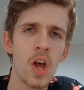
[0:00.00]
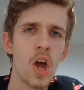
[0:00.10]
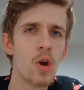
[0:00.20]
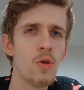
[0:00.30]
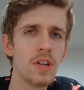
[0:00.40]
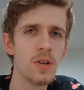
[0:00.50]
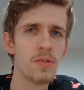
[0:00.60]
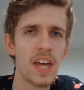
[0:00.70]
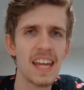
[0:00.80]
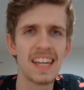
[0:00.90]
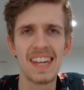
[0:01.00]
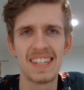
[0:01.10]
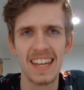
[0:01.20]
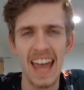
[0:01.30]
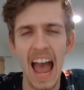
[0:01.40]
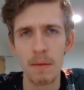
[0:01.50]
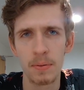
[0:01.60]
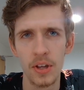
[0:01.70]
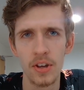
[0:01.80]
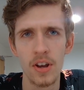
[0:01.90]
Who do you think is the
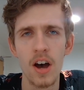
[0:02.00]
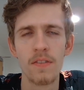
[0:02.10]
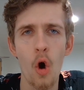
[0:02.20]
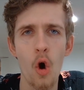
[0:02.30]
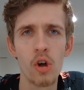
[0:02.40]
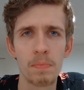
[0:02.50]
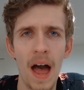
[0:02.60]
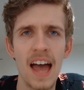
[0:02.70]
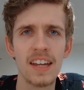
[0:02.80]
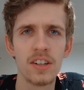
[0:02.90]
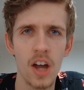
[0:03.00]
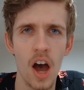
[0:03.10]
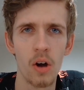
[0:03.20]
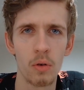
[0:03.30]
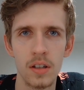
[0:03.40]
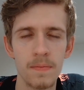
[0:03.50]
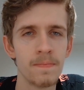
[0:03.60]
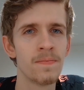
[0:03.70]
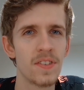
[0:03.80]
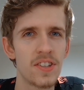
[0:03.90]
captain of Alpine Go?
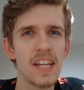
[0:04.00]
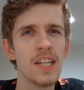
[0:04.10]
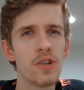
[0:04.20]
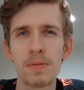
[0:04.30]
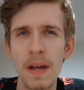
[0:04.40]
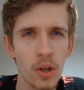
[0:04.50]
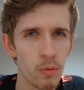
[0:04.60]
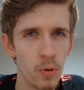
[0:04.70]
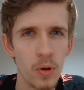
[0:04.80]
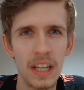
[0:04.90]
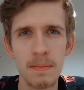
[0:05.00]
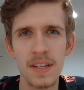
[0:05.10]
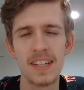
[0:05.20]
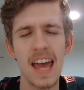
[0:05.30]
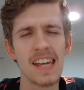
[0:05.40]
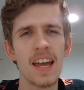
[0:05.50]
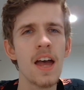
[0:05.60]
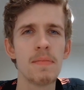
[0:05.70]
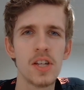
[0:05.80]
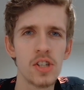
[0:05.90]
See, you just made the rookie mistake,
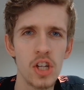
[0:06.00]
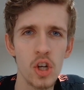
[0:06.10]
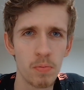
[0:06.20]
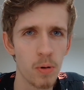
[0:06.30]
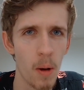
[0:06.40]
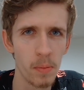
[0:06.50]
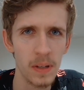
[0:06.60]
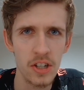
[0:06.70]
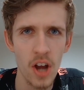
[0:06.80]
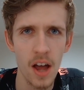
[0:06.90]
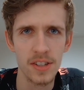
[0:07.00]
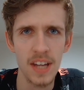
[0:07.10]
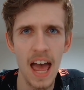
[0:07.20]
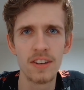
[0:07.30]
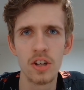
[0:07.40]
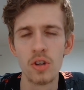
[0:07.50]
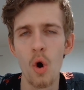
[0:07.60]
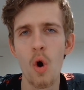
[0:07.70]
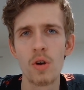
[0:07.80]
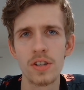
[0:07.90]
because you probably just said
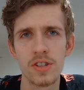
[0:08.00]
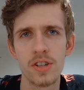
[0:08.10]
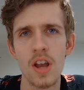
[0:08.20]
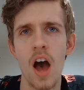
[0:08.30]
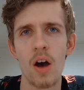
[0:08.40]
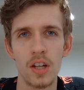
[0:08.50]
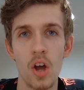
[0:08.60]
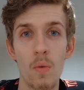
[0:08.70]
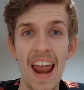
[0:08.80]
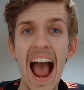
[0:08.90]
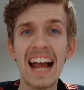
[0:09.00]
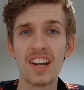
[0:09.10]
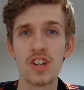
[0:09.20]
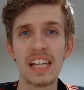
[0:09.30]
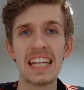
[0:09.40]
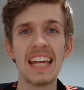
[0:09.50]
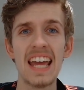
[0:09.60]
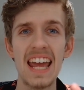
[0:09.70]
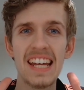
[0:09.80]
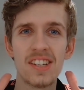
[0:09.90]
Nord Snow, when actually,
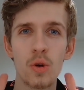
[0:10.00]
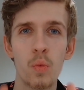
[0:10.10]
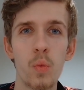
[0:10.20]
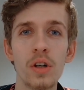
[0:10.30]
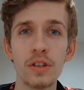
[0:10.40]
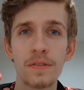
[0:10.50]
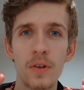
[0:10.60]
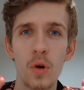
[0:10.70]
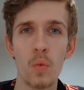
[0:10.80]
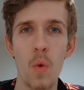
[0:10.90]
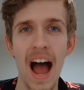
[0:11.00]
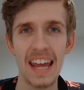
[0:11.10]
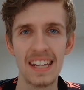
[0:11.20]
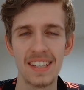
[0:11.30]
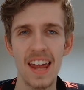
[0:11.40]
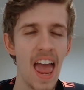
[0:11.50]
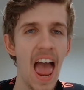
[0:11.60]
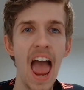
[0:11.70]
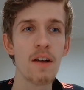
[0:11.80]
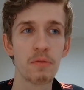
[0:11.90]
it's Wolf White.
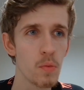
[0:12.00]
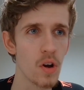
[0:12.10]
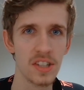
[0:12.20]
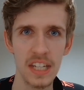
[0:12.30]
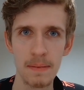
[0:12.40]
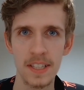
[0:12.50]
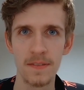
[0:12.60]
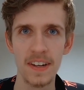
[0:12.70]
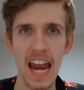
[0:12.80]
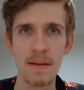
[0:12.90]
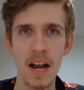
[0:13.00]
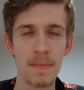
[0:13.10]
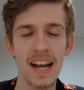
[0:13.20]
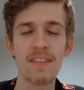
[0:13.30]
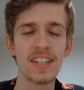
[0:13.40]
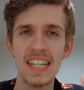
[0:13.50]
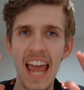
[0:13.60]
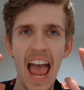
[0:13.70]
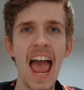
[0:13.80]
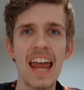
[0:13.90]
Everyone seems to forget about him. I never see
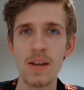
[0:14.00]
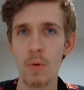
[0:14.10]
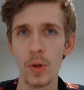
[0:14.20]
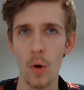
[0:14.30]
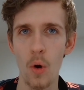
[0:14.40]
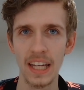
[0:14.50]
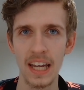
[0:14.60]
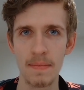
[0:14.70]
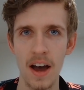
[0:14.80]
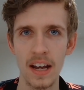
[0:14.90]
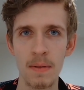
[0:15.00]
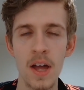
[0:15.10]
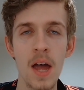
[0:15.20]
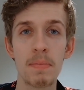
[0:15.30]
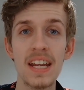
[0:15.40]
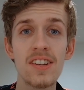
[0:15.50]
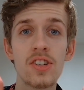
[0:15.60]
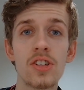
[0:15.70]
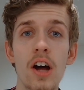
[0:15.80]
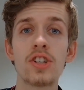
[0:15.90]
anyone talking about him, but he is
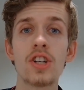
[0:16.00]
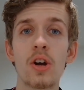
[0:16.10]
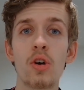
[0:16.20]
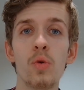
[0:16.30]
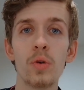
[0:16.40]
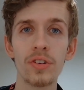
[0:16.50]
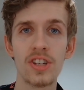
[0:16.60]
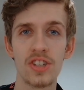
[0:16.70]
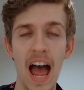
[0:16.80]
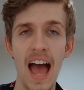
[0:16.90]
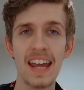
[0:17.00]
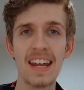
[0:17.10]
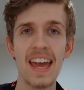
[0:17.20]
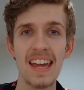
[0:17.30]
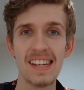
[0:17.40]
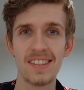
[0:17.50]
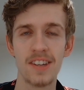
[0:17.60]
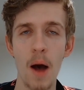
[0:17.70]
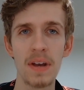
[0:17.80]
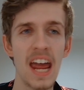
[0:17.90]
such a cool design, his
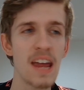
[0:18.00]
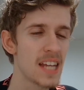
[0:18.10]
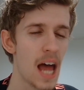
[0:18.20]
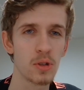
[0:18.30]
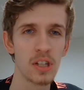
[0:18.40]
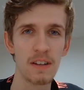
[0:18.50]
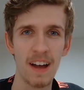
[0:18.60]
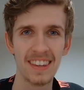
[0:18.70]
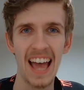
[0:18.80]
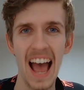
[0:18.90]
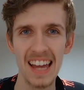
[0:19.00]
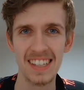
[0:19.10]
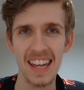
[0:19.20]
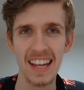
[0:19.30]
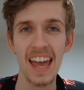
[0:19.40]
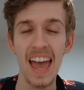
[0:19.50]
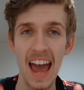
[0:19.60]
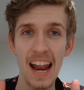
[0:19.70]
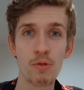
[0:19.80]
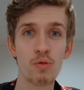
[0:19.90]
dub name is absolutely fantastic,
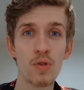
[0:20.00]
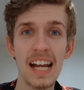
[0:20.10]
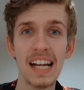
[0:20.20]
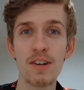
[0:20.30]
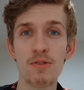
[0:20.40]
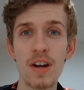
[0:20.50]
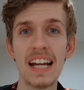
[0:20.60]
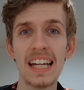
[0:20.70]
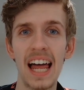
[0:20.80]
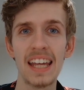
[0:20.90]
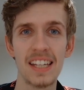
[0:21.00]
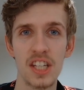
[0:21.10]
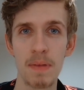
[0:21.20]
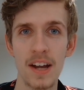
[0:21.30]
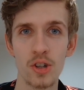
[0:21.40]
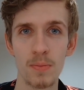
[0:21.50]
and I really, really like his special